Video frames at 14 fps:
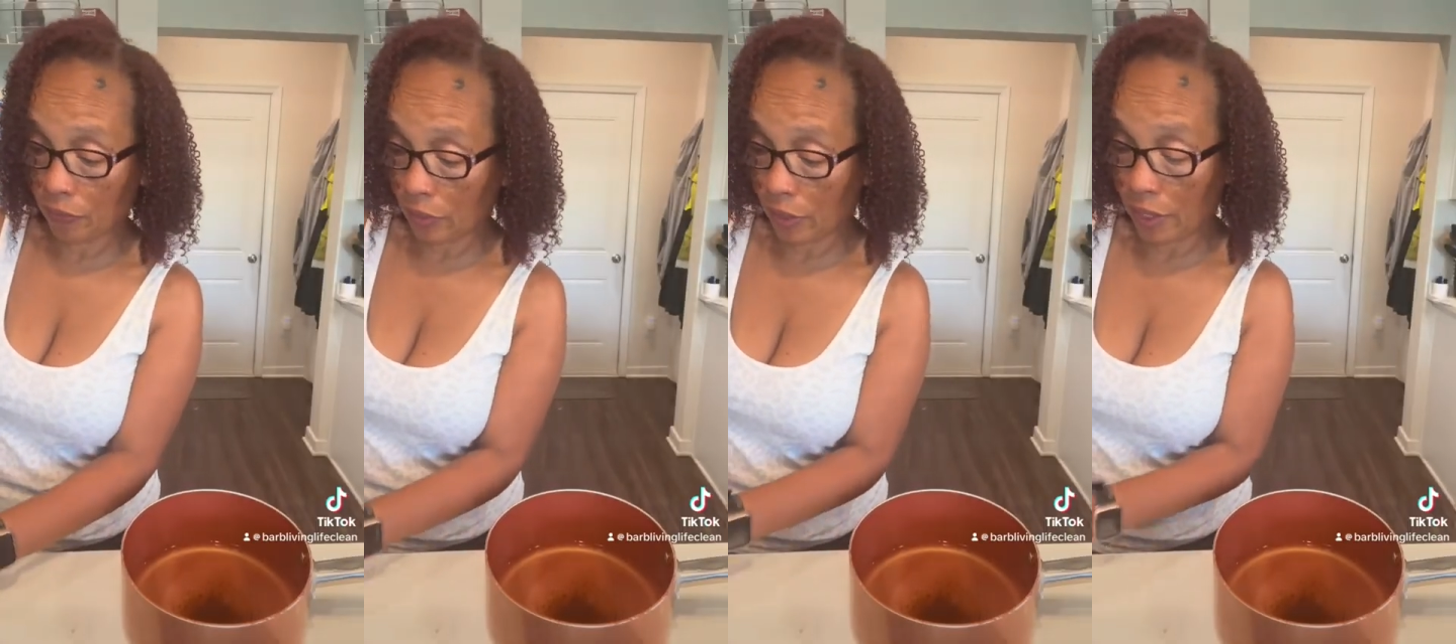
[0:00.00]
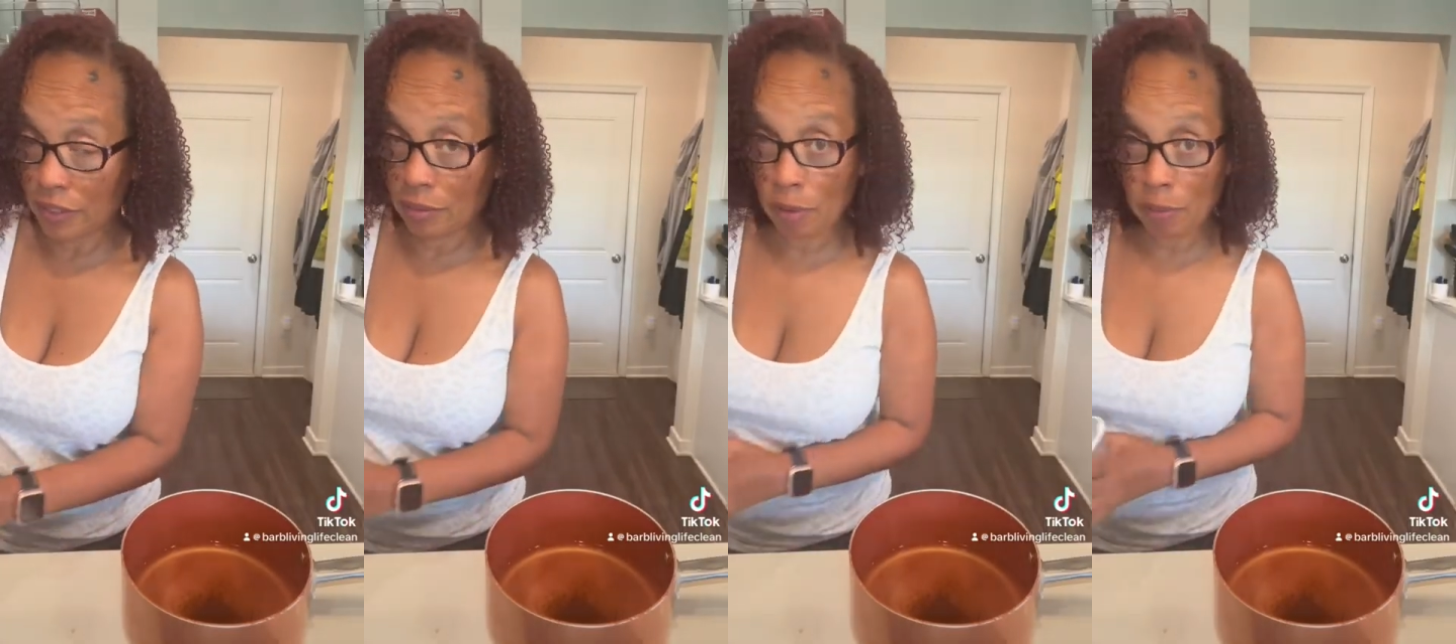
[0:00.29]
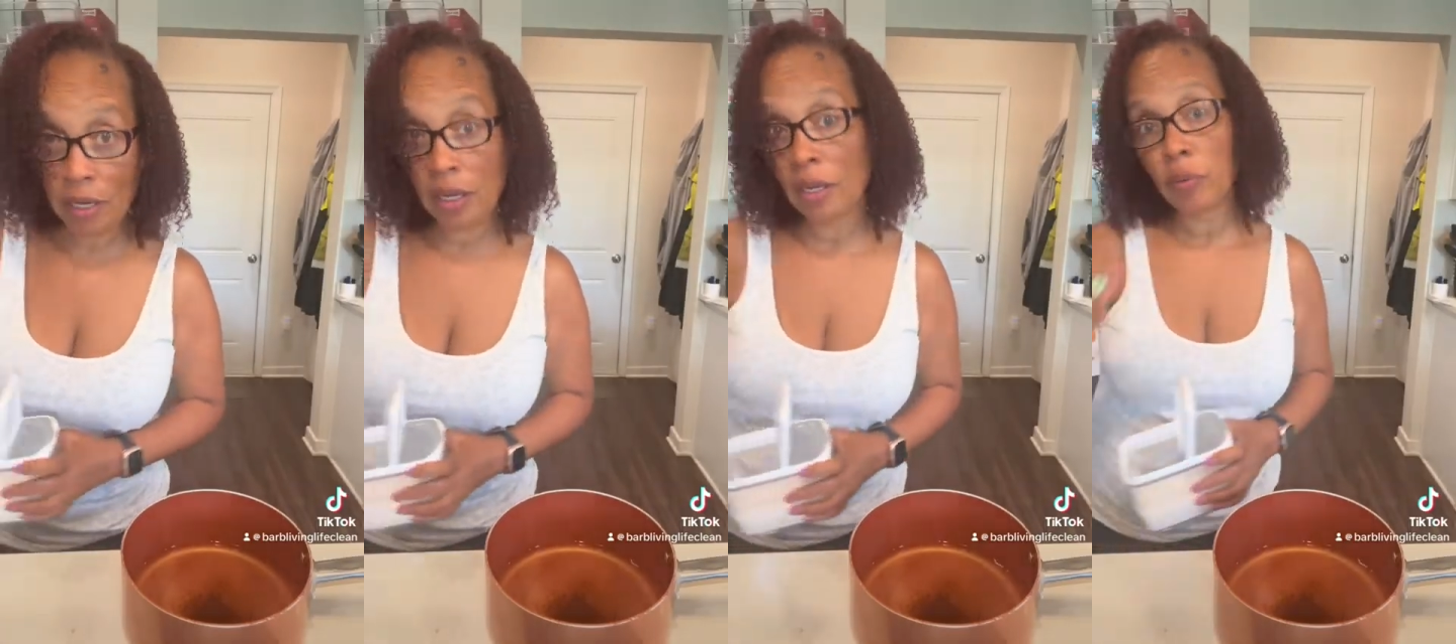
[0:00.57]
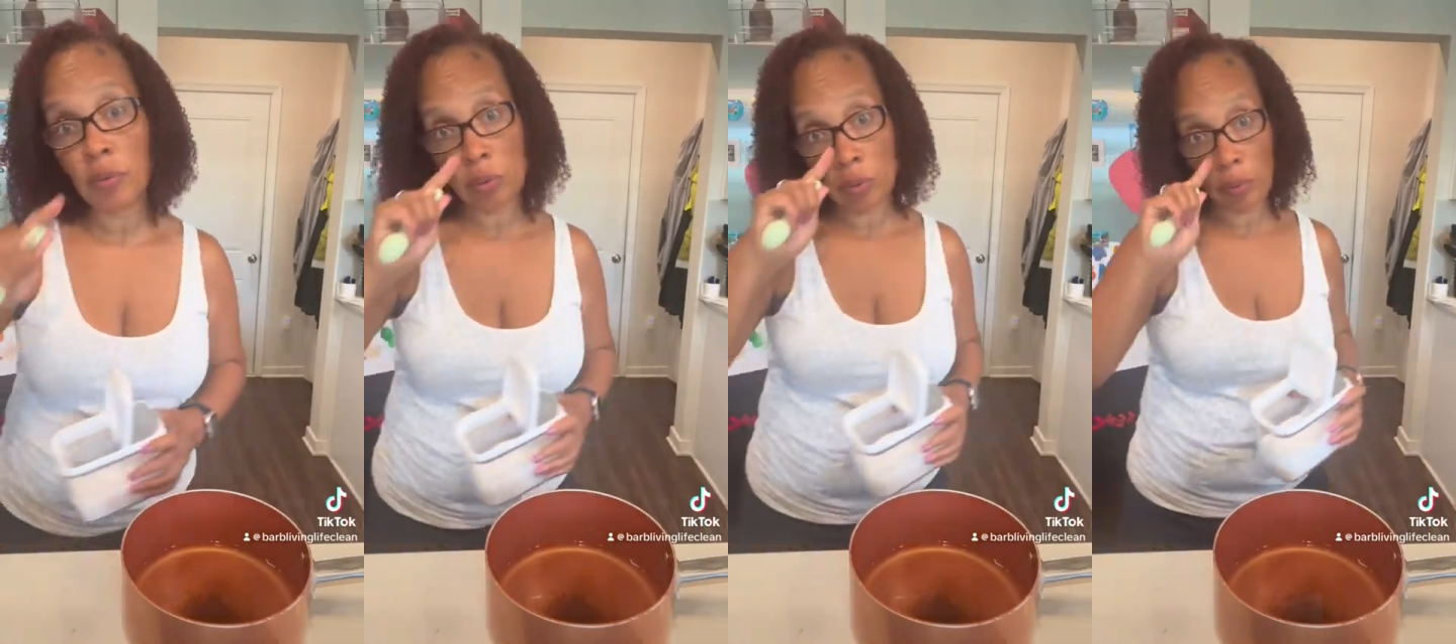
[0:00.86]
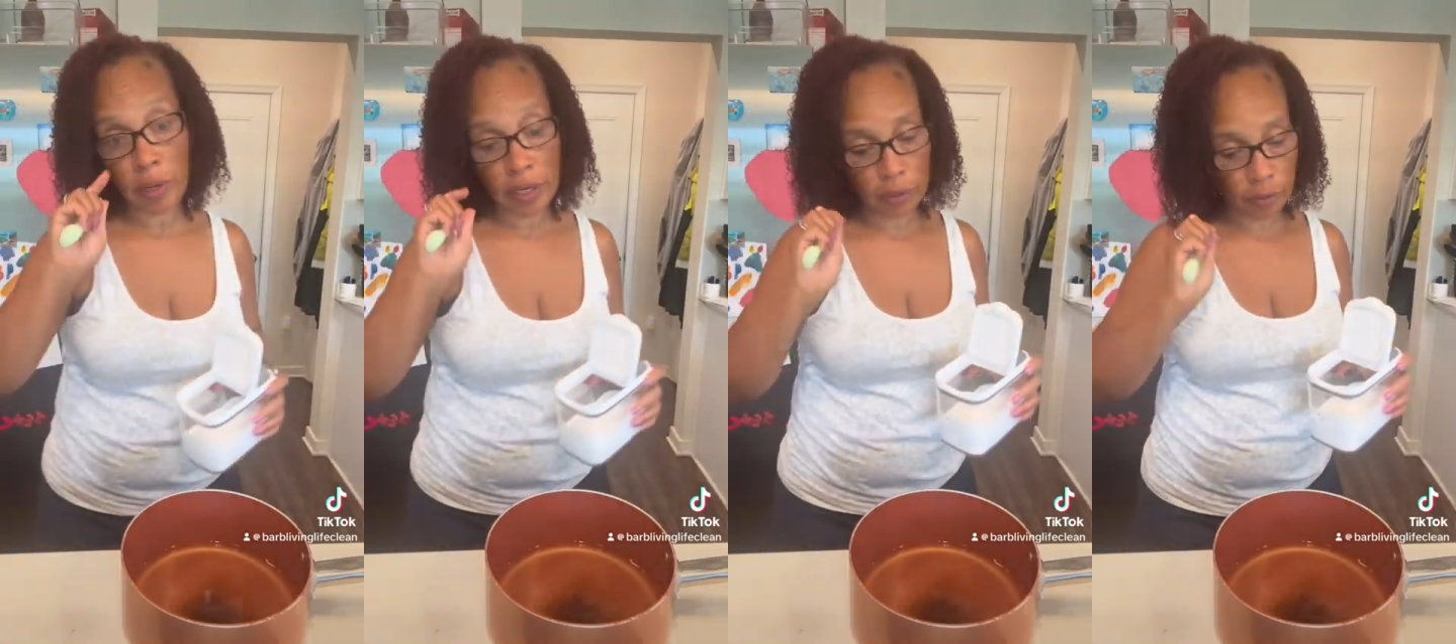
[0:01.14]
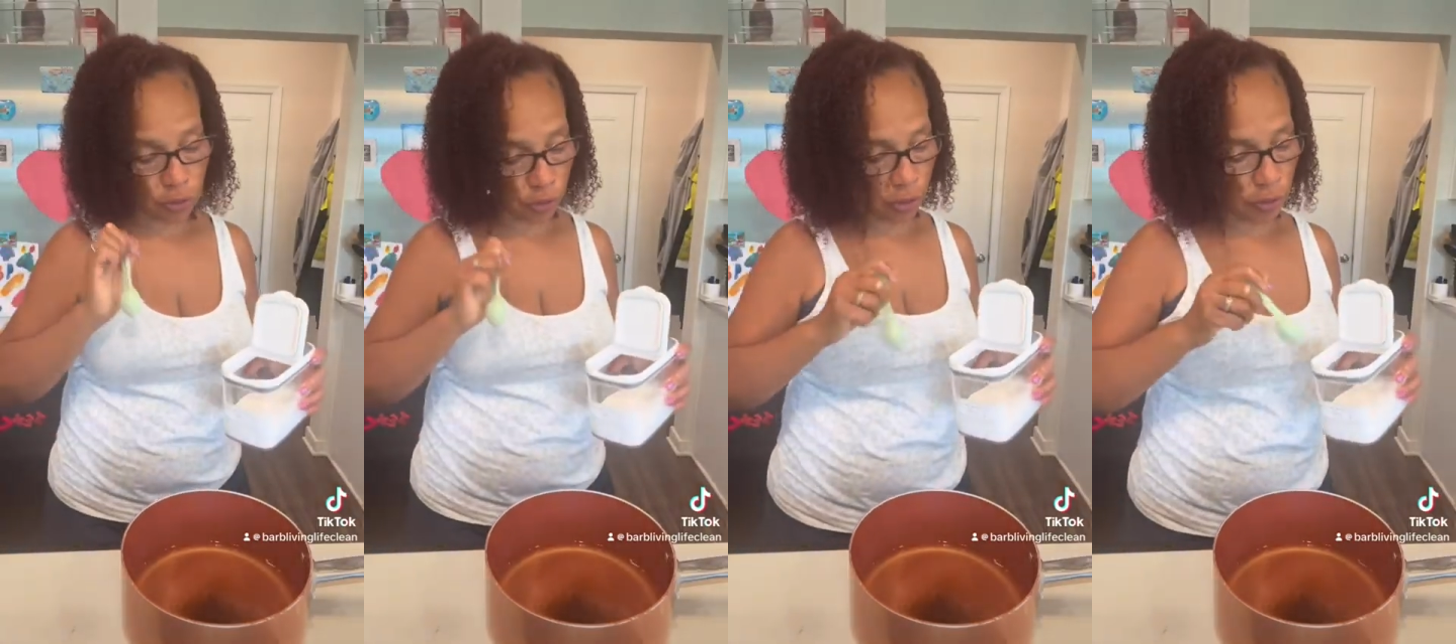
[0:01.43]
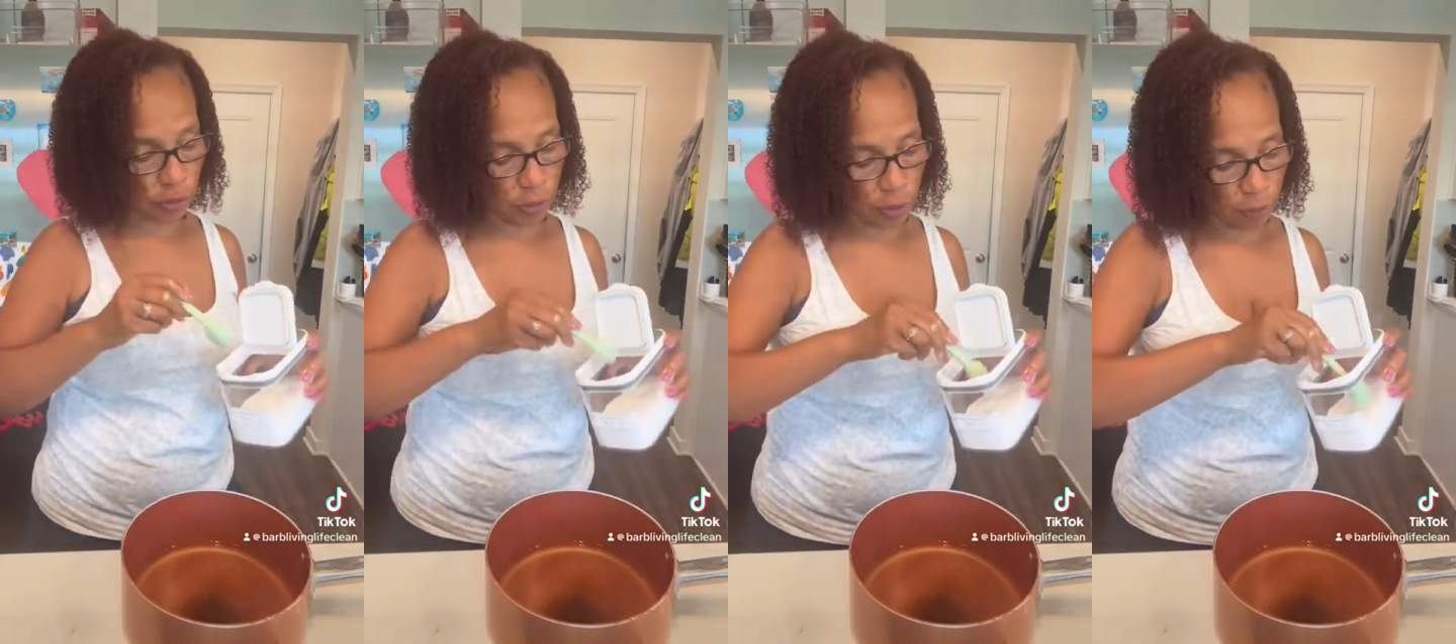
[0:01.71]
last time I made it, it was with regular
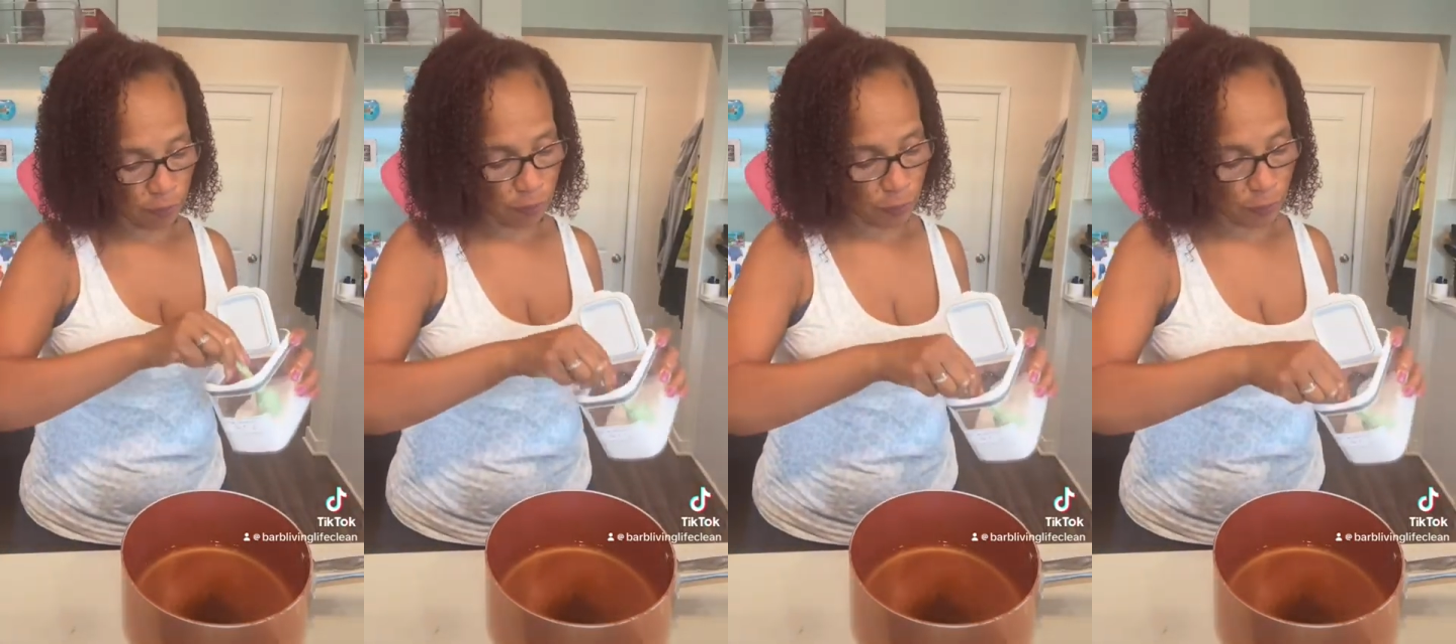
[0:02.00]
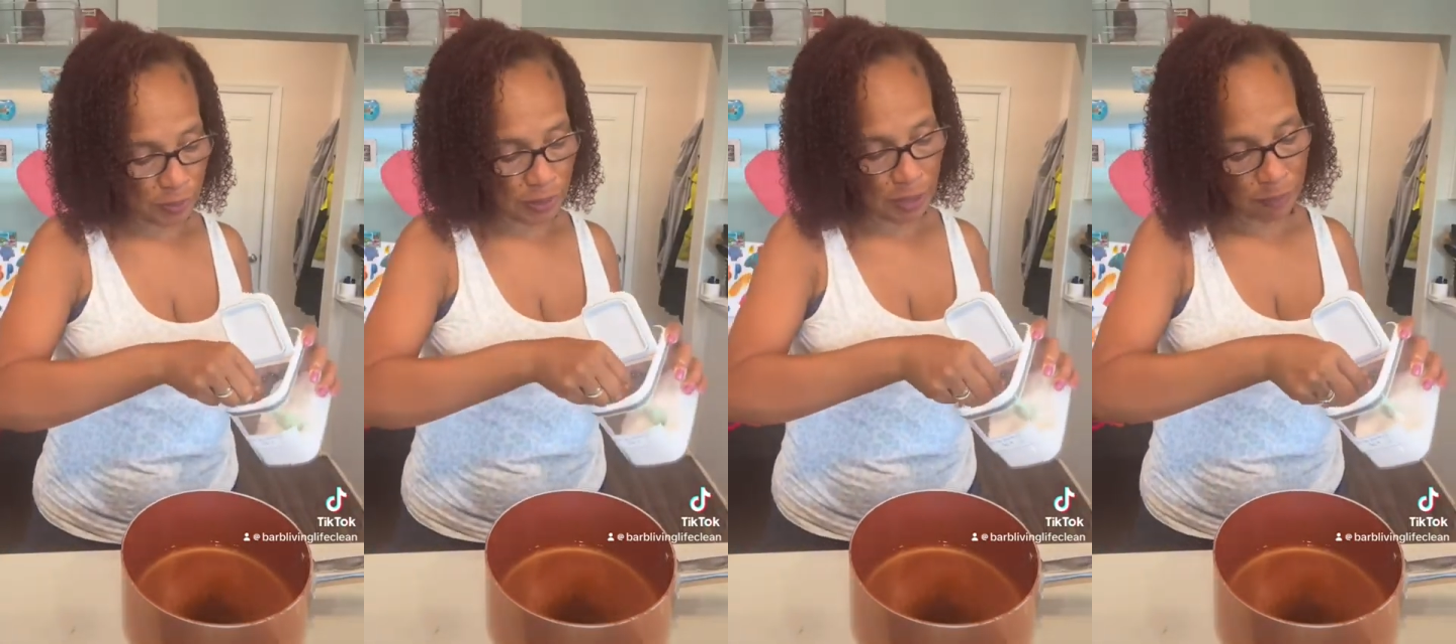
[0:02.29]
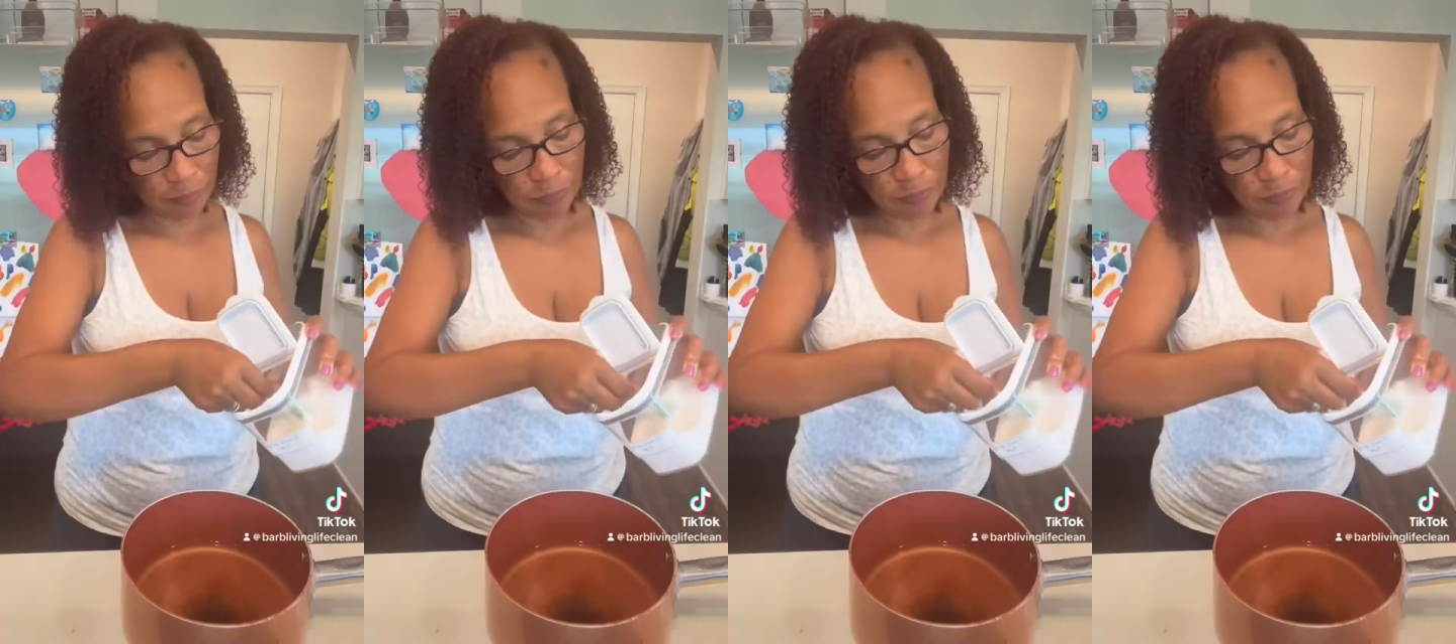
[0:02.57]
sugar, so we'll see.